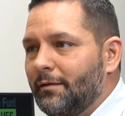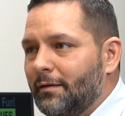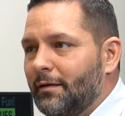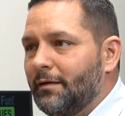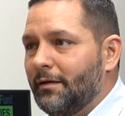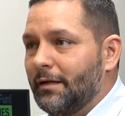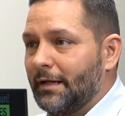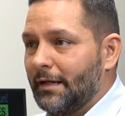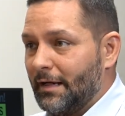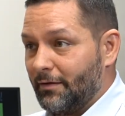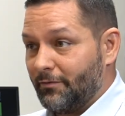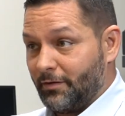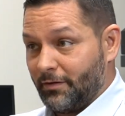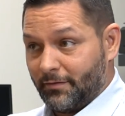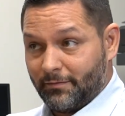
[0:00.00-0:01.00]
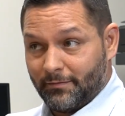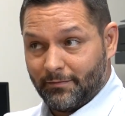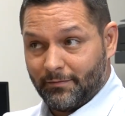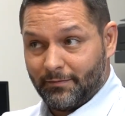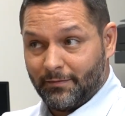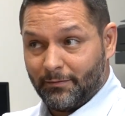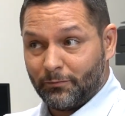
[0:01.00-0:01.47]
And you got to have a
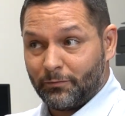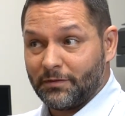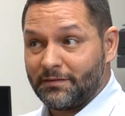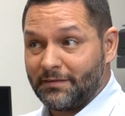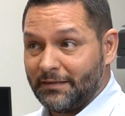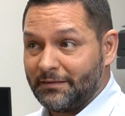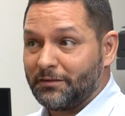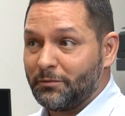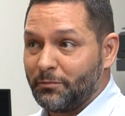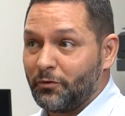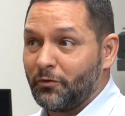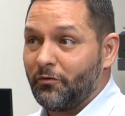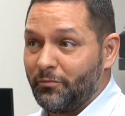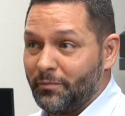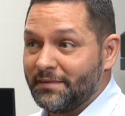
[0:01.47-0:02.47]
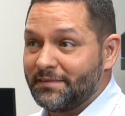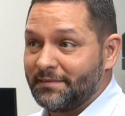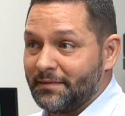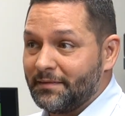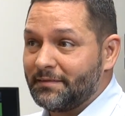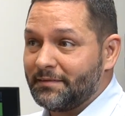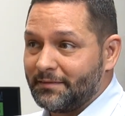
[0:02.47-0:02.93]
recession-proof
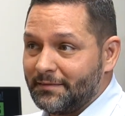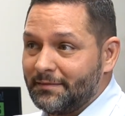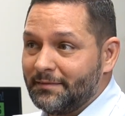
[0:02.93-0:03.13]
business.